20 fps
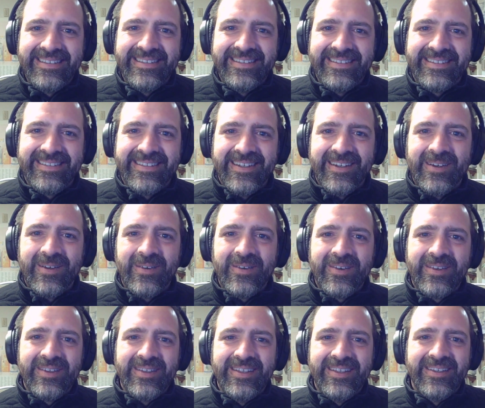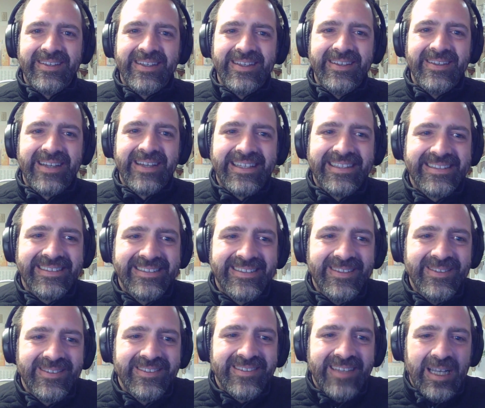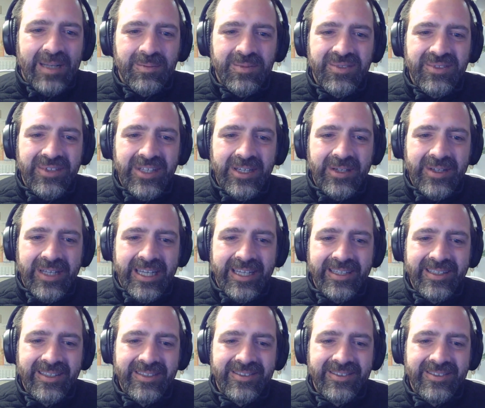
So you got two steps. Okay.